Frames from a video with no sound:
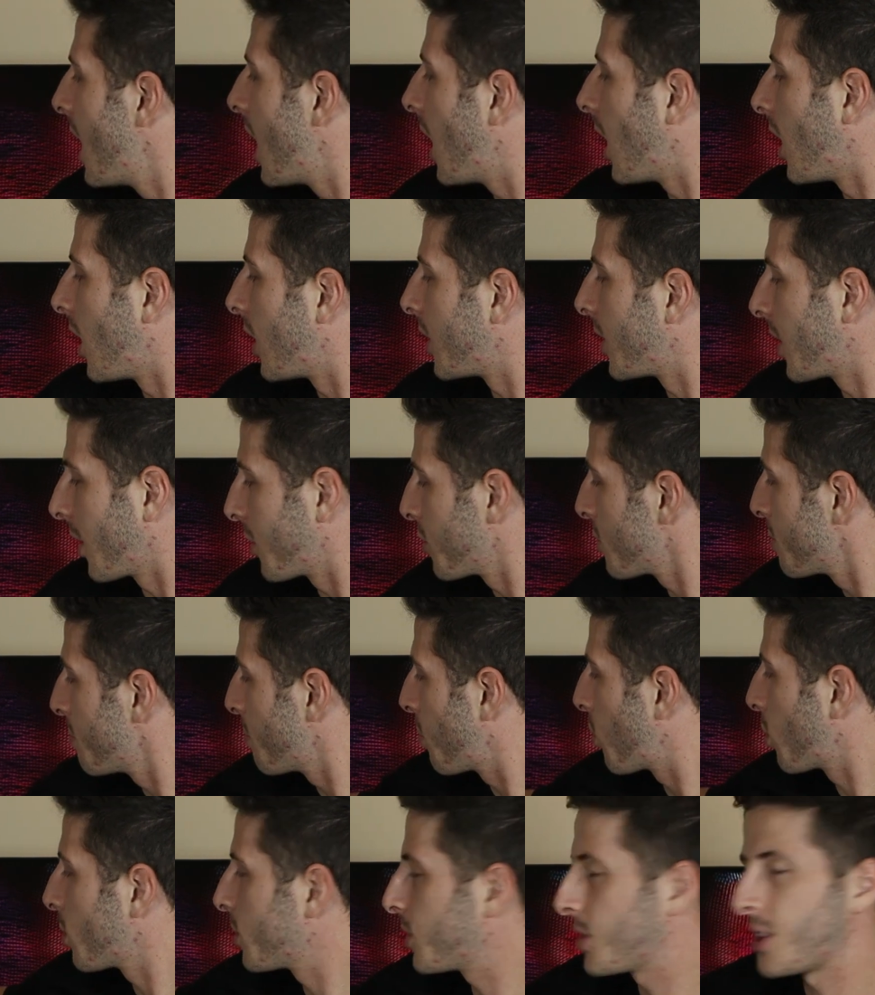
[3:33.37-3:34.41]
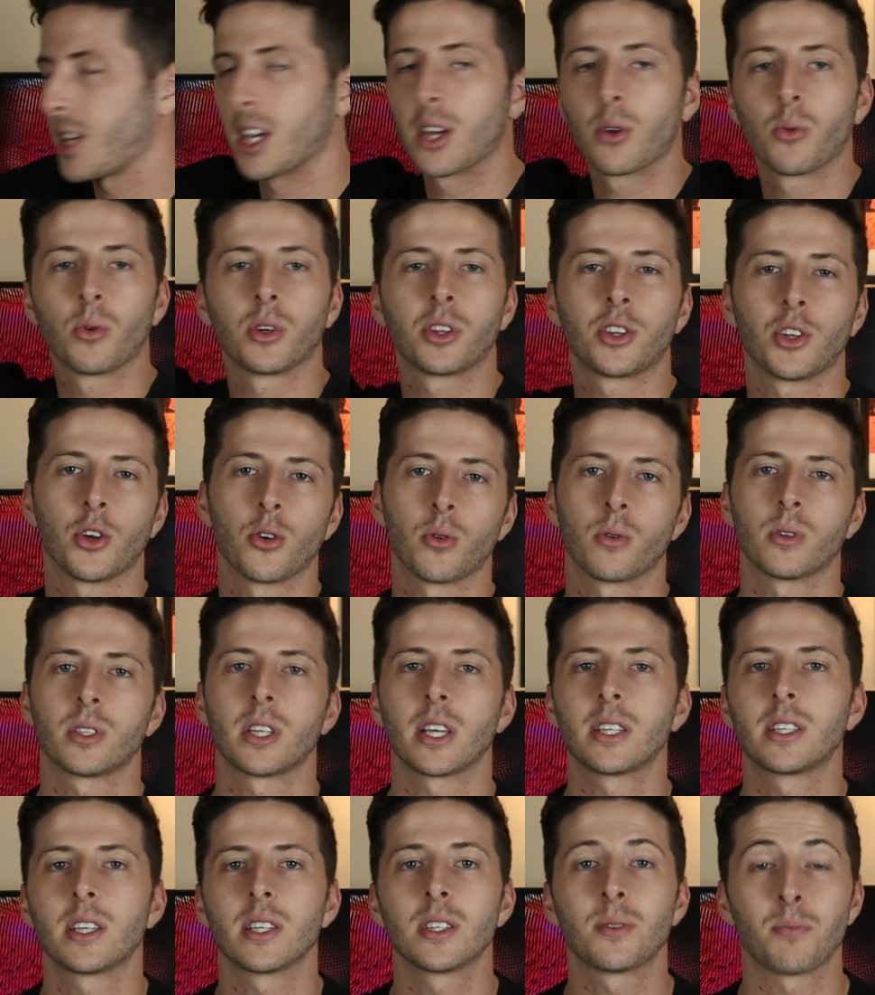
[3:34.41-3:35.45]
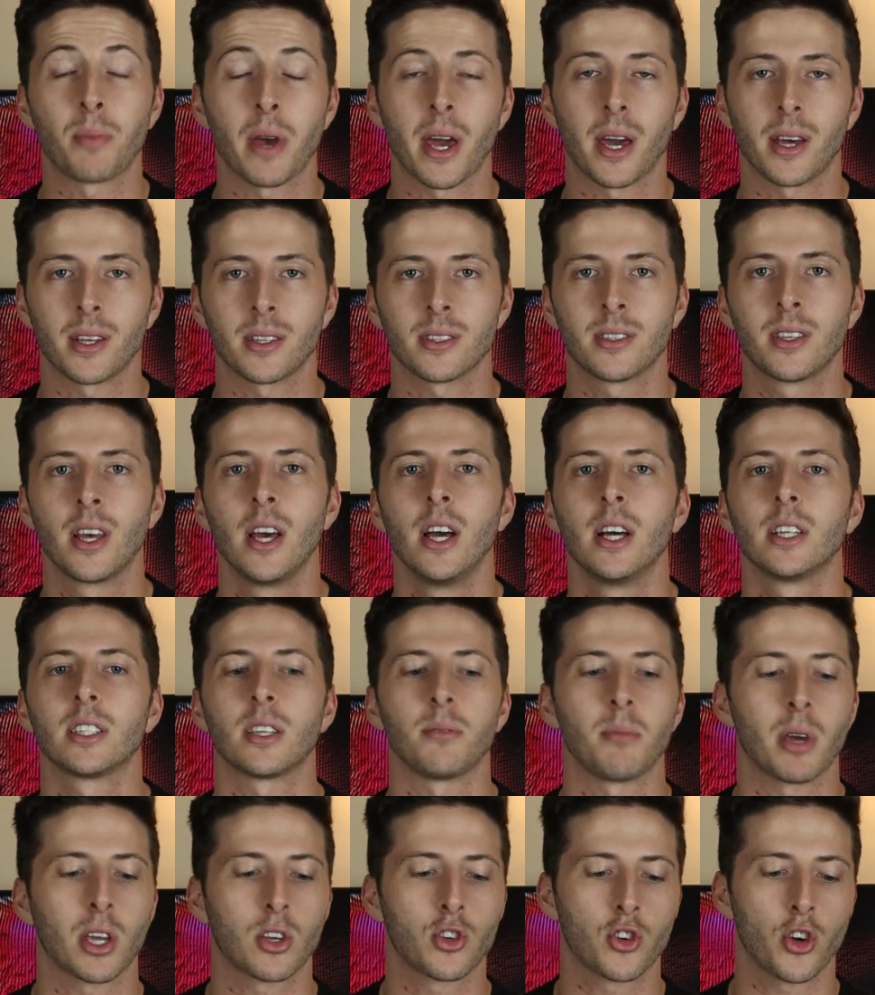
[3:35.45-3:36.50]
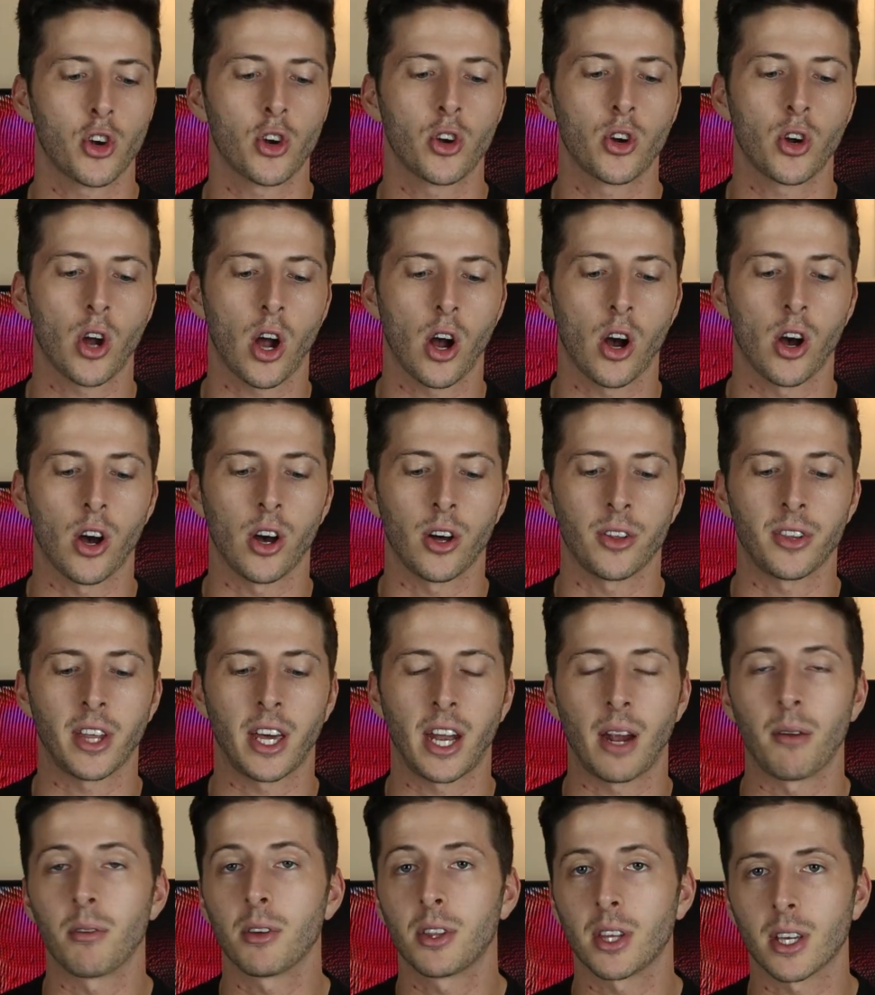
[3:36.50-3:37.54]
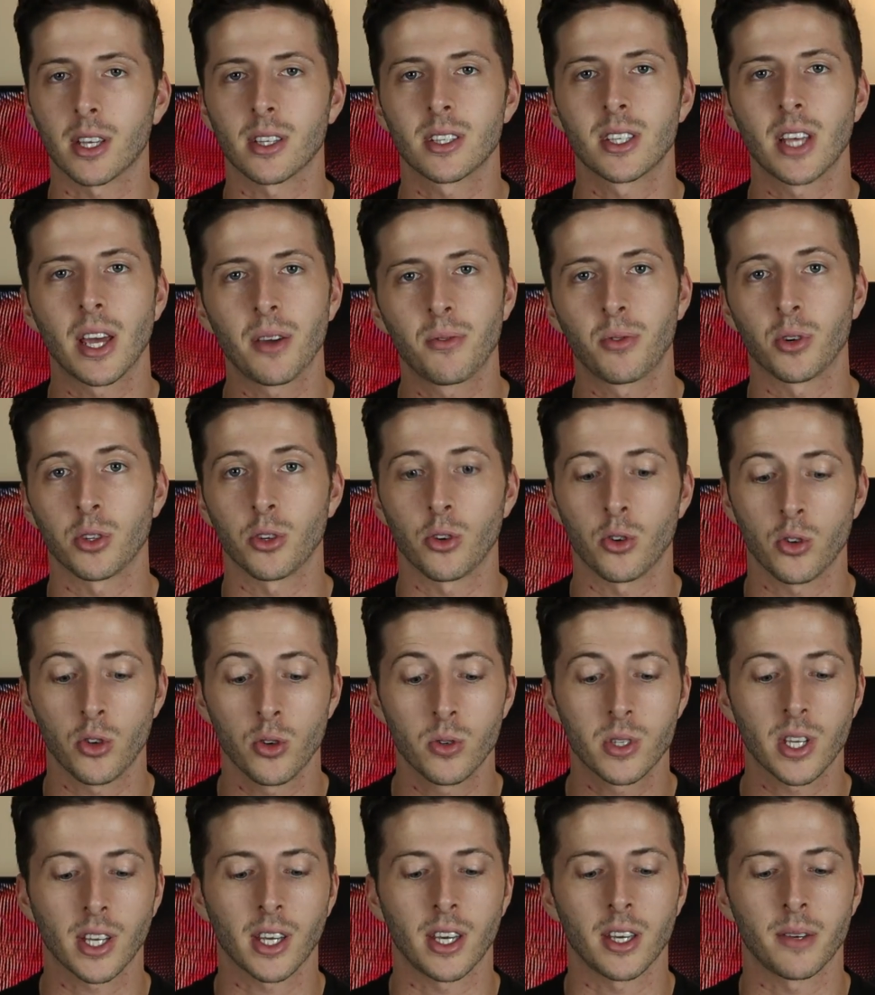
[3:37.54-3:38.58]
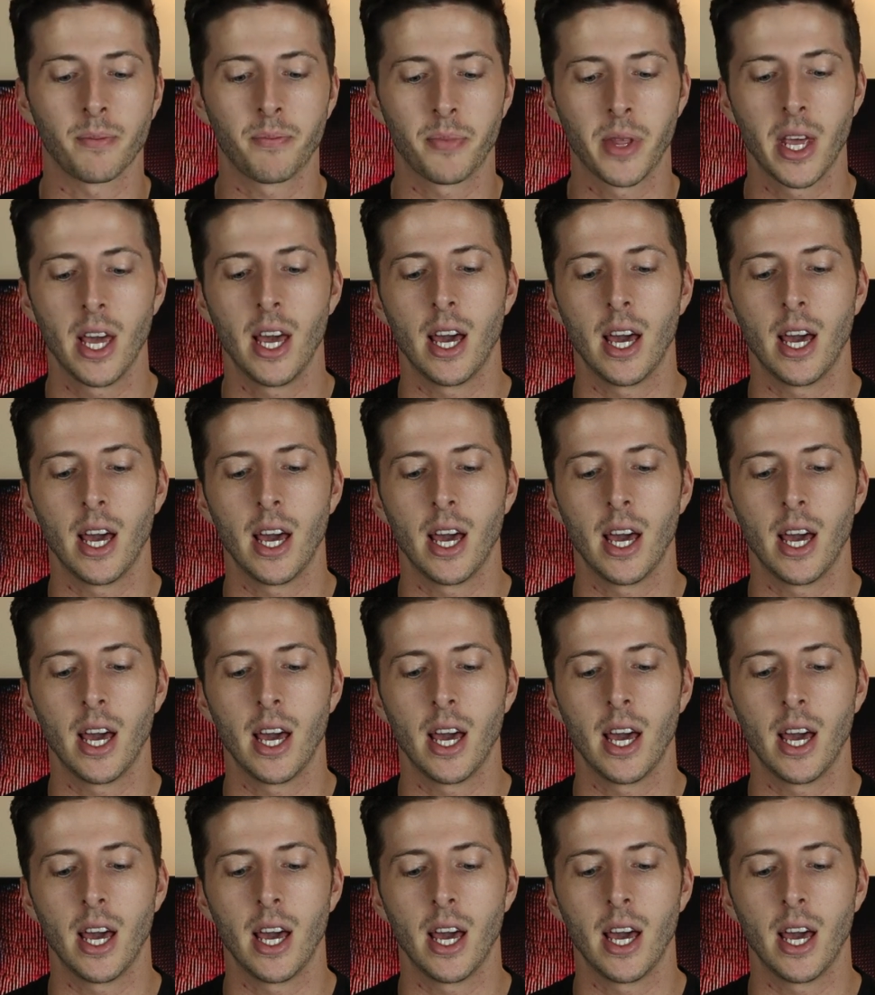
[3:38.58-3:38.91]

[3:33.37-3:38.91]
Another important thing with your resistance bands to make sure that everything's safe when you're using it